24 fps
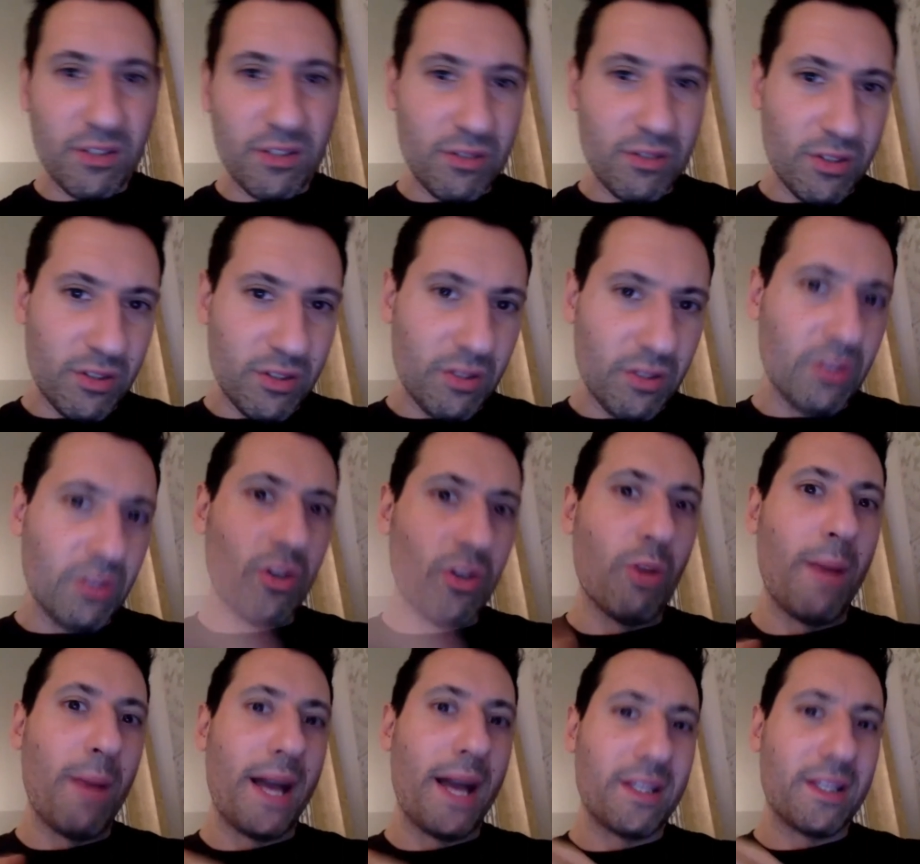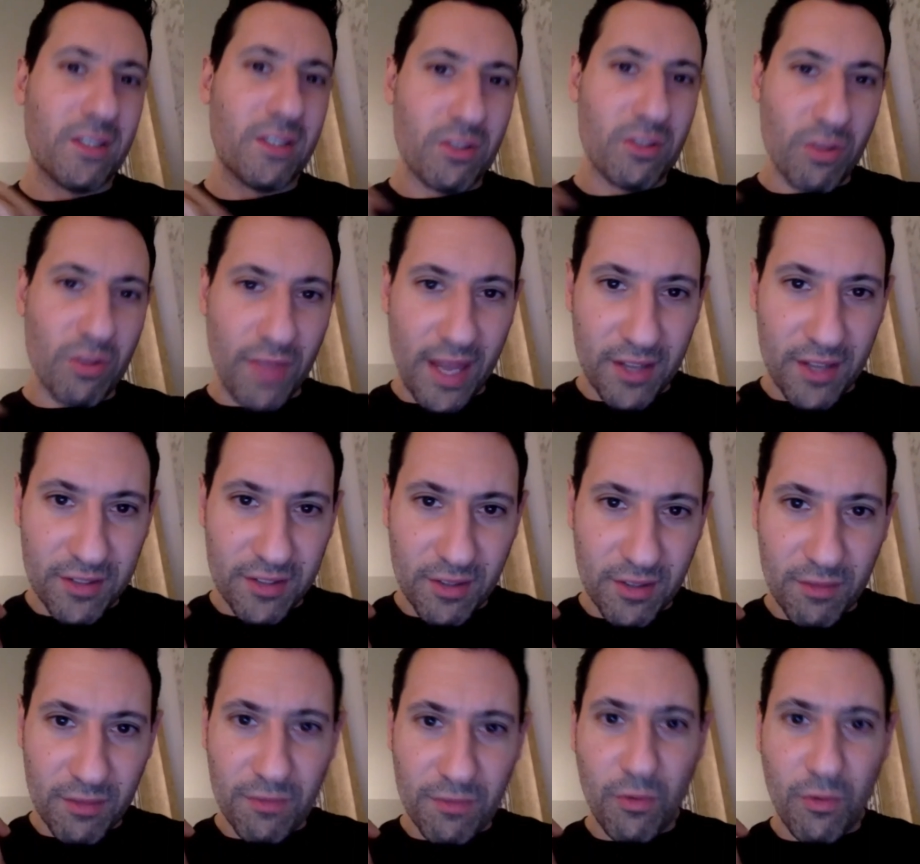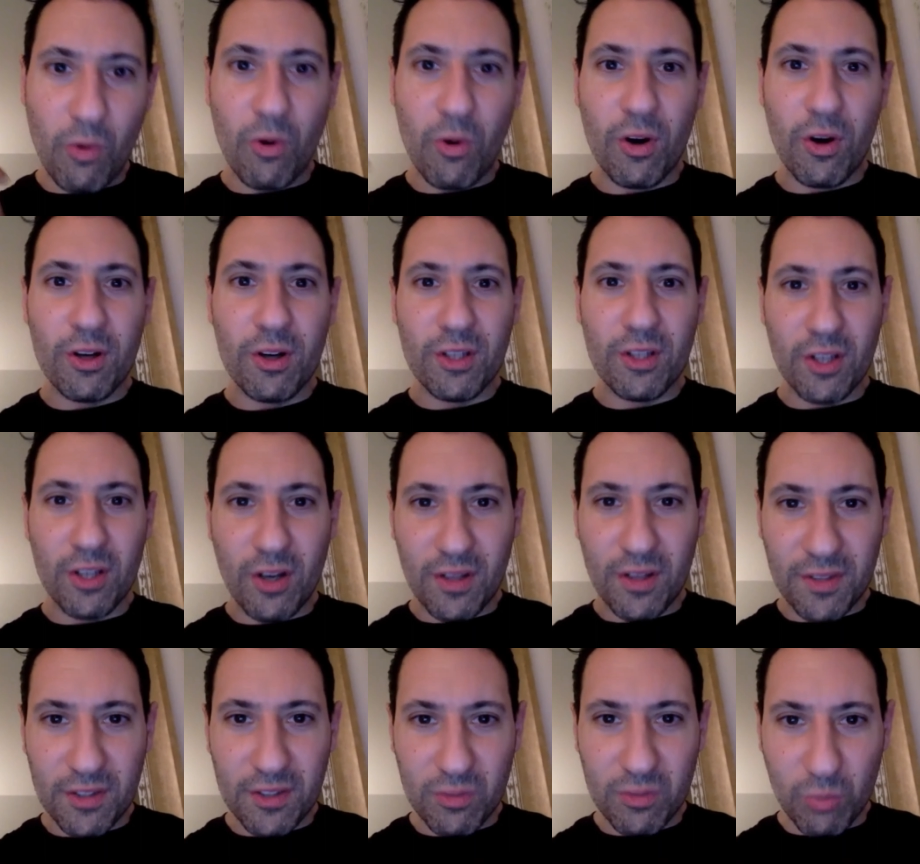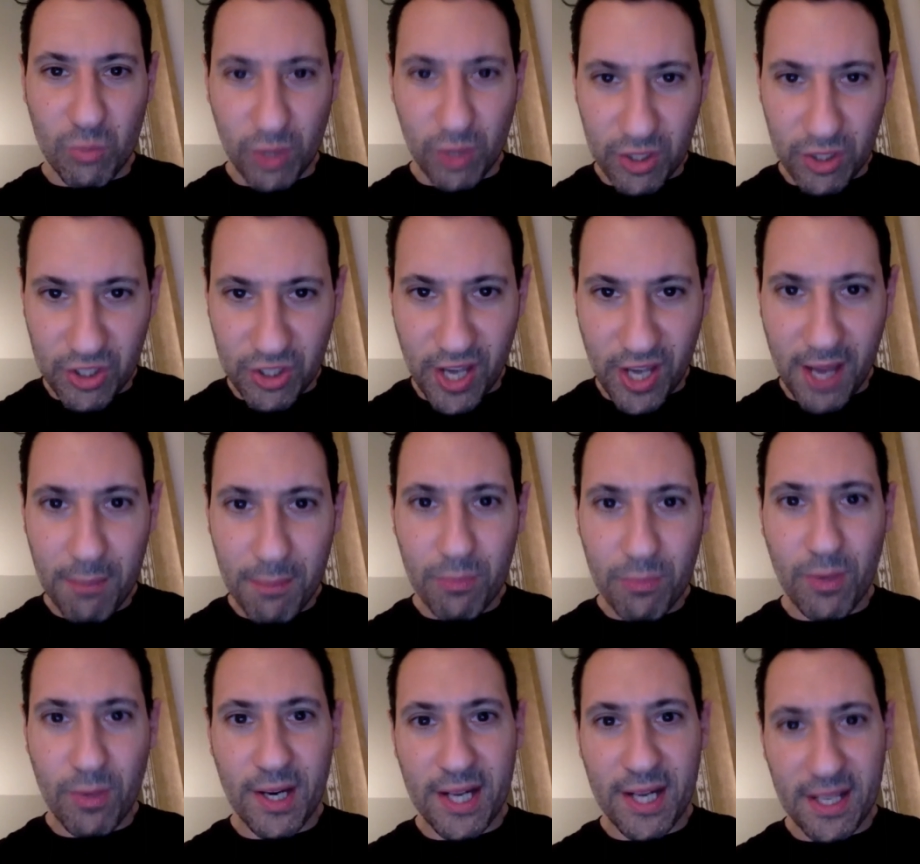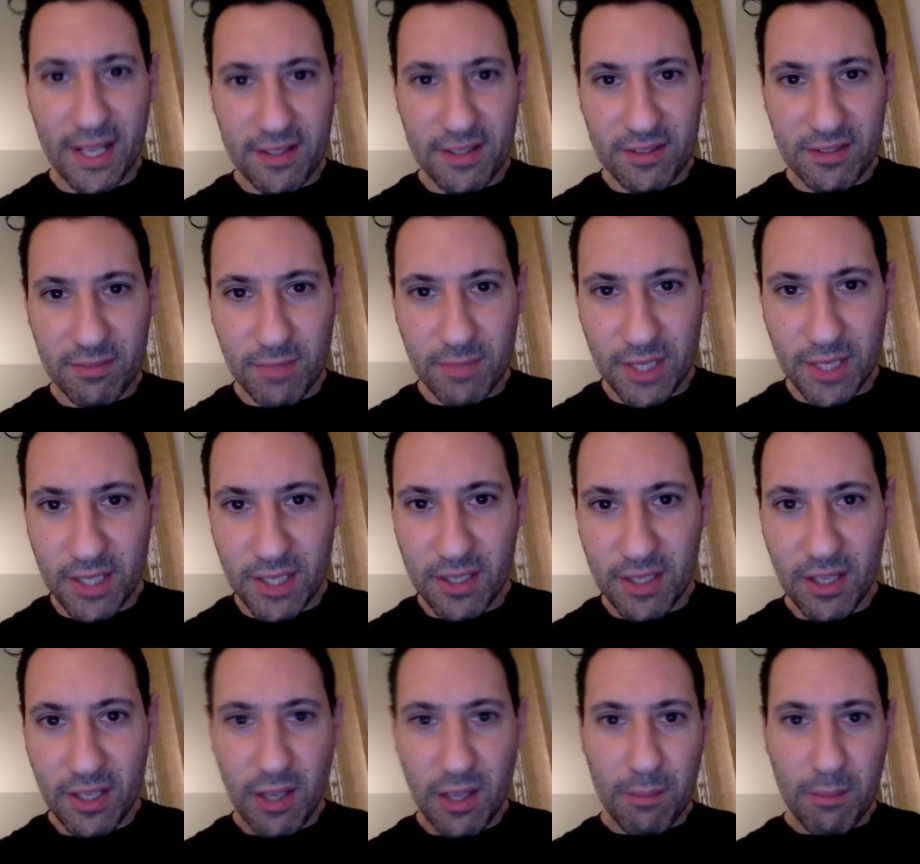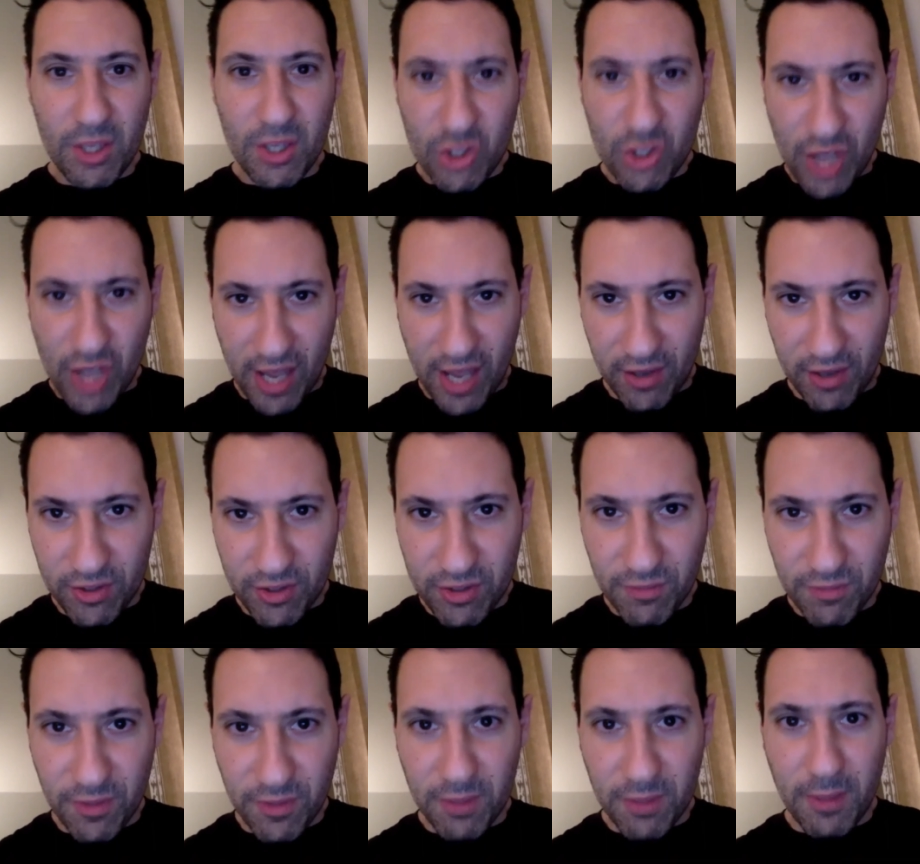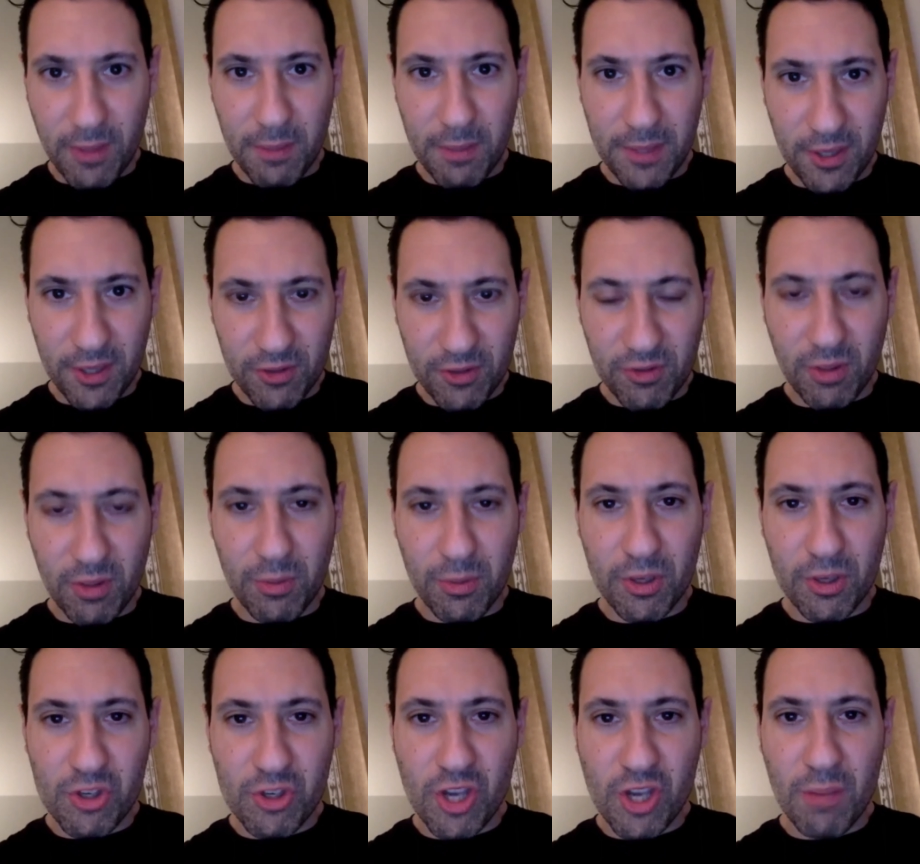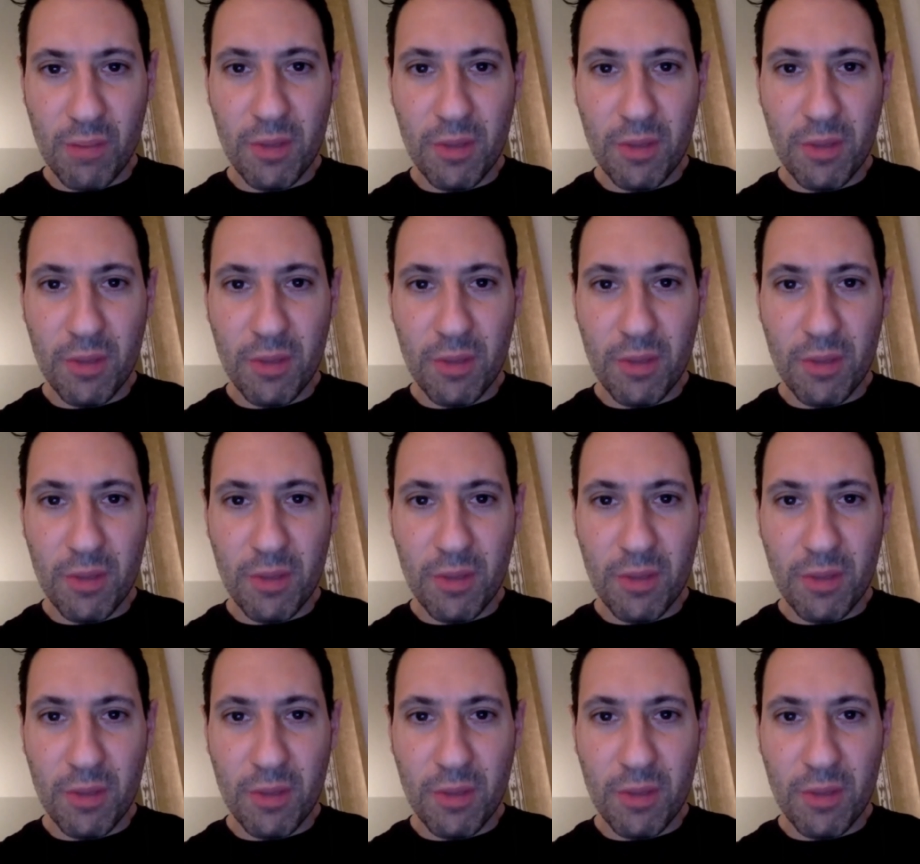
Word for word: go back to 2004, you know, at this workshop, right? Hence me being challenged in front of my peers with a push up.